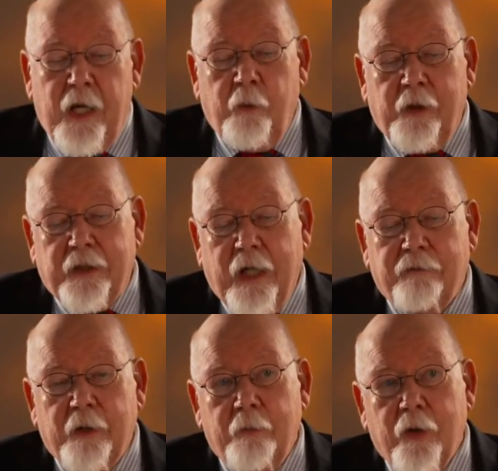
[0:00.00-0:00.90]
We'll
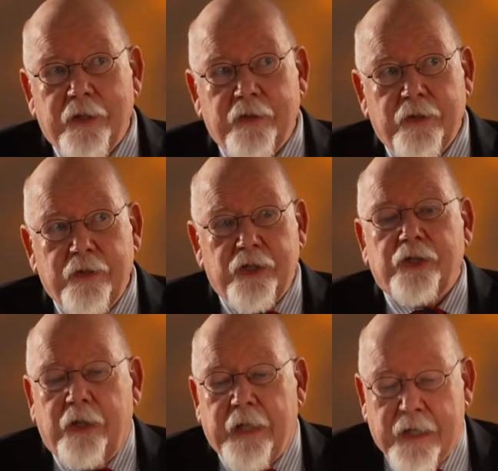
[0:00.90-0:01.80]
cover more
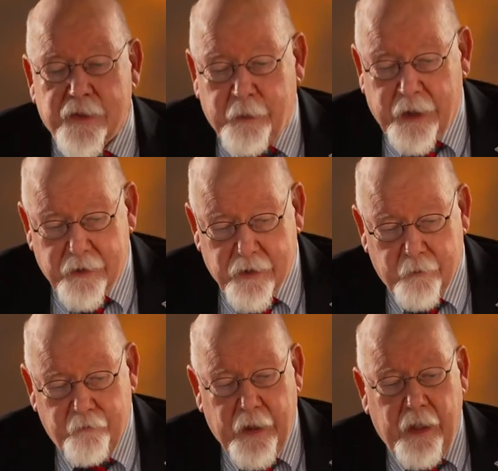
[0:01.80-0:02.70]
traditional
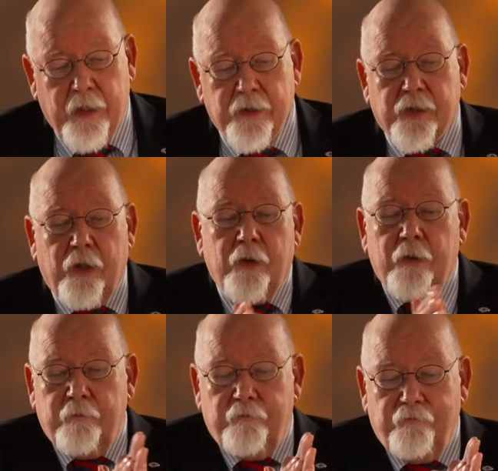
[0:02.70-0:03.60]
aspects,
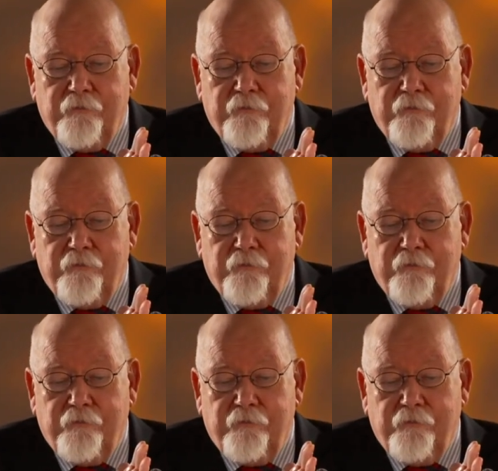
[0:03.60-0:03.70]
so